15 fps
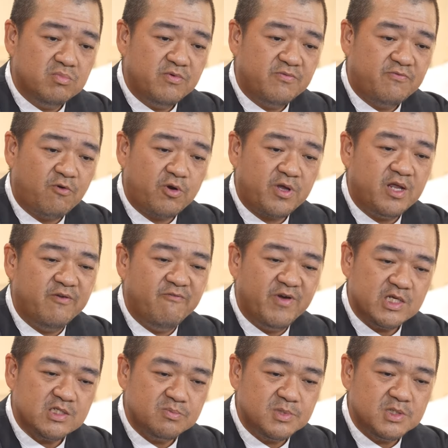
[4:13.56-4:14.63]
For
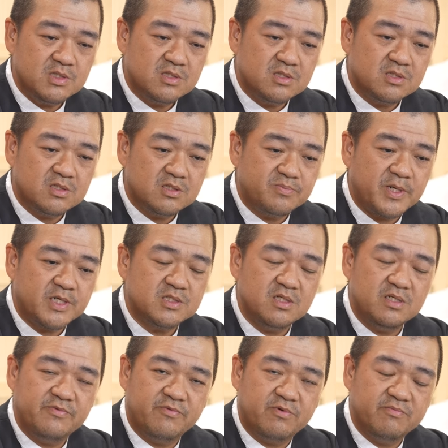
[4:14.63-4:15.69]
investments,
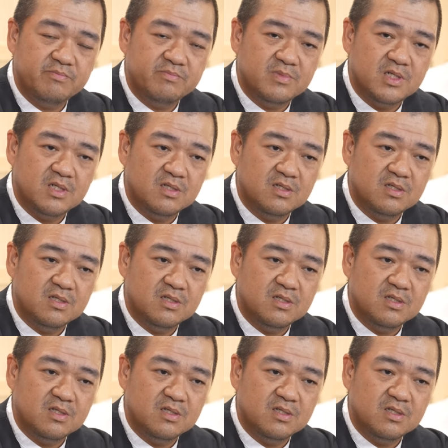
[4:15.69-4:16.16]
especially from